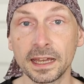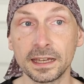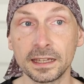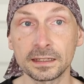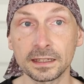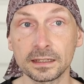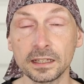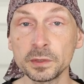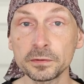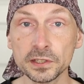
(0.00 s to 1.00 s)
And
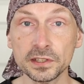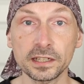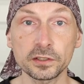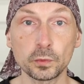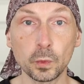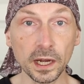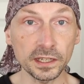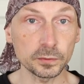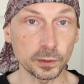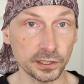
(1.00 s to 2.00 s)
let me first tell you
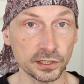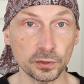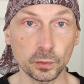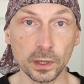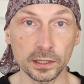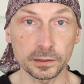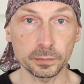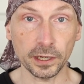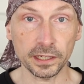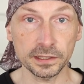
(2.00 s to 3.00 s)
why it works so well in
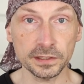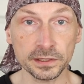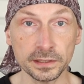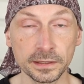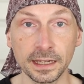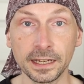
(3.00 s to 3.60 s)
practice,